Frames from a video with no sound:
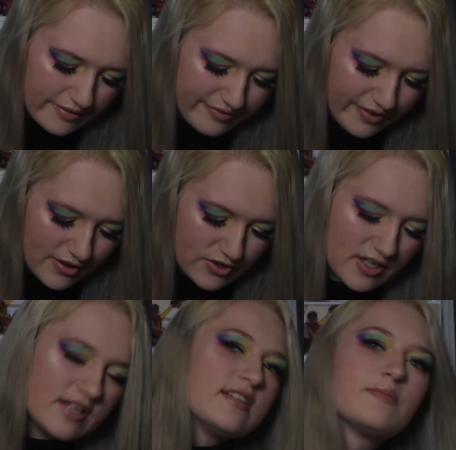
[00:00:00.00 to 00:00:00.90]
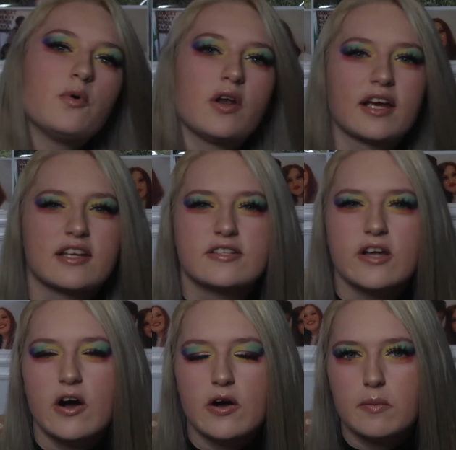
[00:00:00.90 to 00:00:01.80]
fudge, is more like a
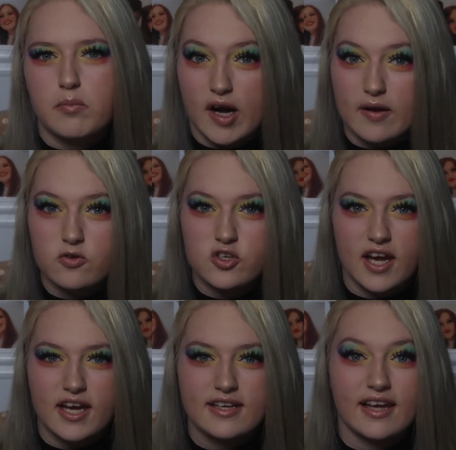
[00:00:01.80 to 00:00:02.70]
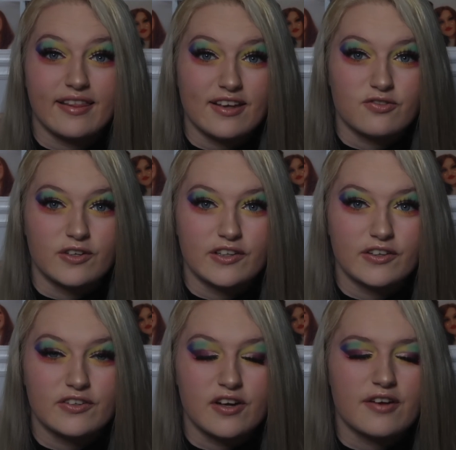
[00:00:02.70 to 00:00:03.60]
dark brown shade, and that's really
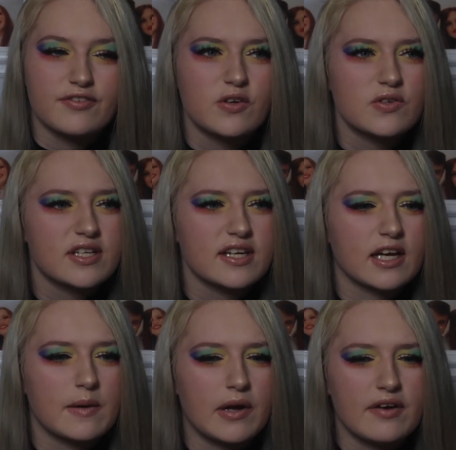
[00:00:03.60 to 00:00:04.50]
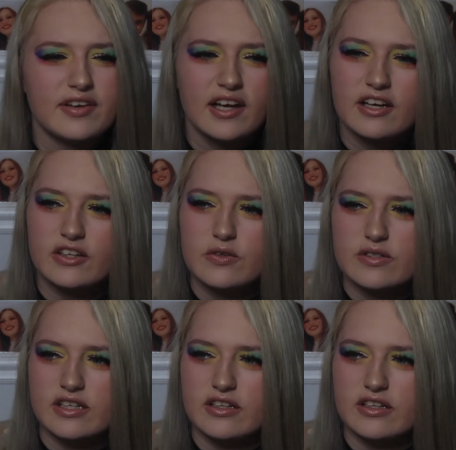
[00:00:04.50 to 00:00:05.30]
good. I've used it in a couple. I think I used it in